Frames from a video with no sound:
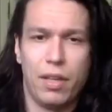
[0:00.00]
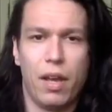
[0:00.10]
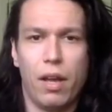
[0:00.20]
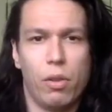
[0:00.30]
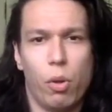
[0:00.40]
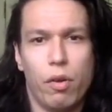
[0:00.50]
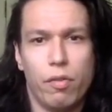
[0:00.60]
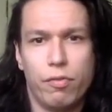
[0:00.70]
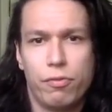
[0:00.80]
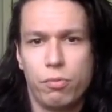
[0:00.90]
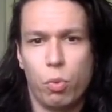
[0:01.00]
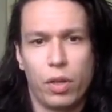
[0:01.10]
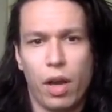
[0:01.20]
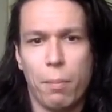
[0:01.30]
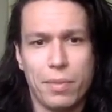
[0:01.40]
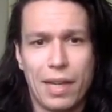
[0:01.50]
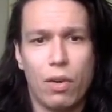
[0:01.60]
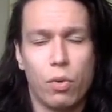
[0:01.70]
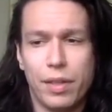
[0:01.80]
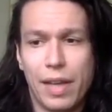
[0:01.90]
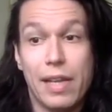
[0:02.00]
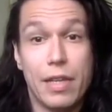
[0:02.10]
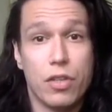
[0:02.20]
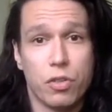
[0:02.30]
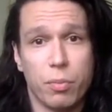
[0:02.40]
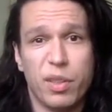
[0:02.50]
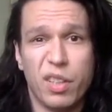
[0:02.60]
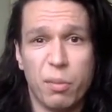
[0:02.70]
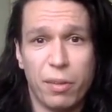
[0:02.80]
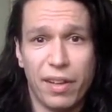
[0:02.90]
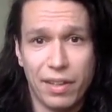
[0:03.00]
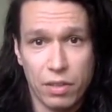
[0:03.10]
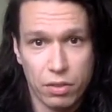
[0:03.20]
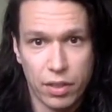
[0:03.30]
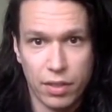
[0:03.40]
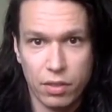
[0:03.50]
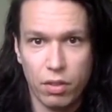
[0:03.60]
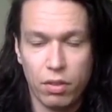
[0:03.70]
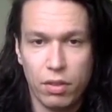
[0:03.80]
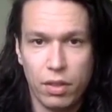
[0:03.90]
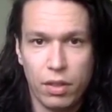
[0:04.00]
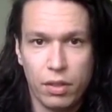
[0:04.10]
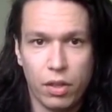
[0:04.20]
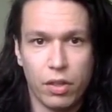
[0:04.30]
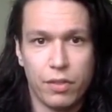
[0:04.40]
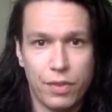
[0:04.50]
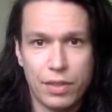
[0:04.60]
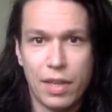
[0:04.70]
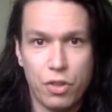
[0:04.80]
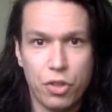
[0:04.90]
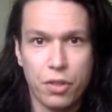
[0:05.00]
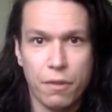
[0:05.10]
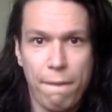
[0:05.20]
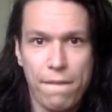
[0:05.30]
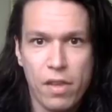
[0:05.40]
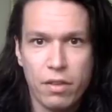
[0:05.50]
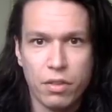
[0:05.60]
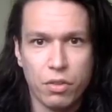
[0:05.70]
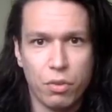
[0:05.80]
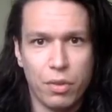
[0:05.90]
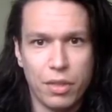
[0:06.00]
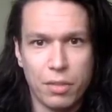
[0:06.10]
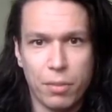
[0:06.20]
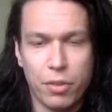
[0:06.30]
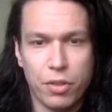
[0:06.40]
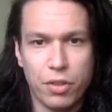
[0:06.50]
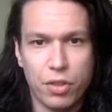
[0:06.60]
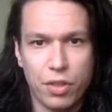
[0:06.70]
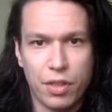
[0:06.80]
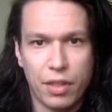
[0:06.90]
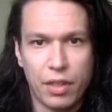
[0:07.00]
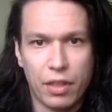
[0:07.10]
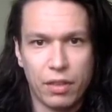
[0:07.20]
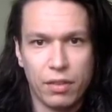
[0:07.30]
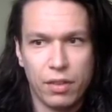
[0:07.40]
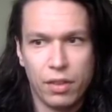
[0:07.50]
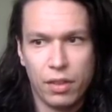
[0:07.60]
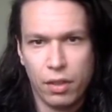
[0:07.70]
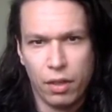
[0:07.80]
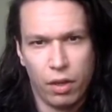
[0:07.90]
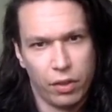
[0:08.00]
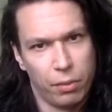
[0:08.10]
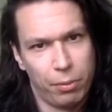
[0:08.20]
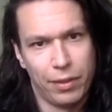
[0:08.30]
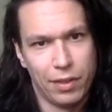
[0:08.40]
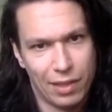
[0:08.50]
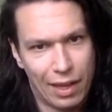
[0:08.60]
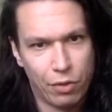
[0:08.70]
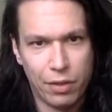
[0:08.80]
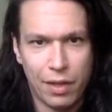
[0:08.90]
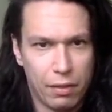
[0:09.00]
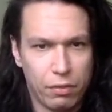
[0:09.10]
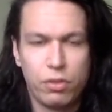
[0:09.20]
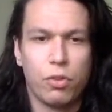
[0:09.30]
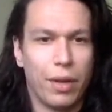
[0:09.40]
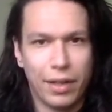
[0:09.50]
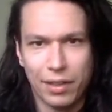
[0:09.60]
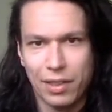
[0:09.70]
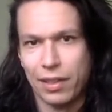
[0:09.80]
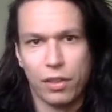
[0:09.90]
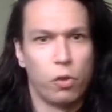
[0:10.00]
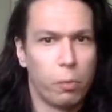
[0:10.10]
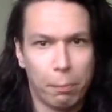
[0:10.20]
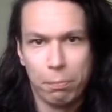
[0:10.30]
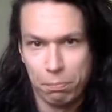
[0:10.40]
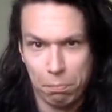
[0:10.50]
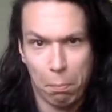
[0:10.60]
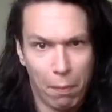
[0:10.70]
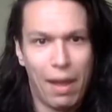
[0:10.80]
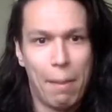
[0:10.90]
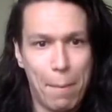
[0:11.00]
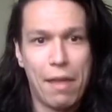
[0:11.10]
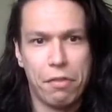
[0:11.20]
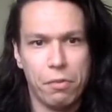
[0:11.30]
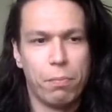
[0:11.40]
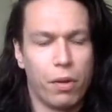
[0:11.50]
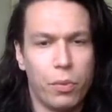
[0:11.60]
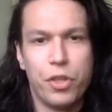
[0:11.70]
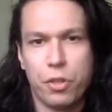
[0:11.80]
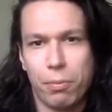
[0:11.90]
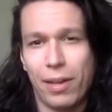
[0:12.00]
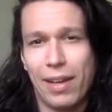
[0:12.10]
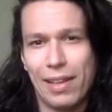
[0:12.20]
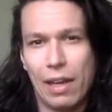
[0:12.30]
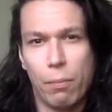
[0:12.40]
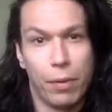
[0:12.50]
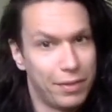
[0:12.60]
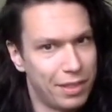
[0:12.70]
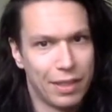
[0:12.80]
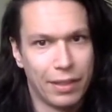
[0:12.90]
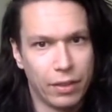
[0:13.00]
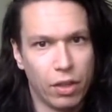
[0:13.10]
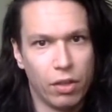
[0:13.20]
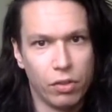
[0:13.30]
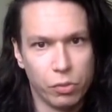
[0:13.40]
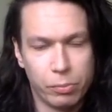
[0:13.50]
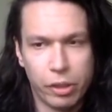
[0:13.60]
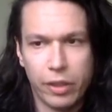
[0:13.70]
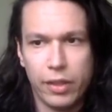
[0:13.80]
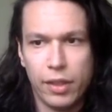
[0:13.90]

a lot of what comes out in any instrument in our playing is our kind of intention. So it's not always as much as just thinking, I'm going to play this loud, and then creating a technical method by which to play it loud by digging in hard or by